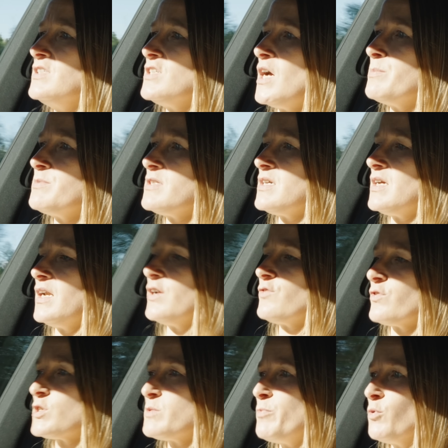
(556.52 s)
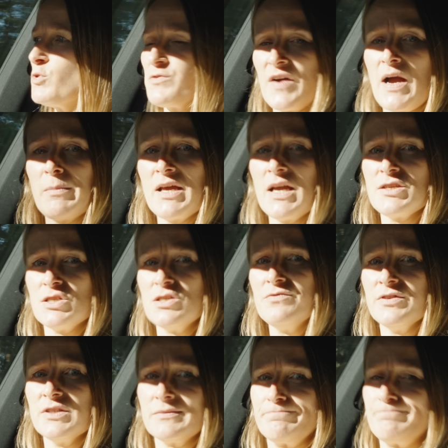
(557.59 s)
terms of the electric sports family
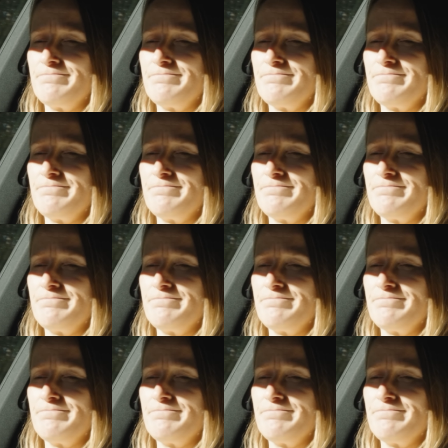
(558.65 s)
SUV.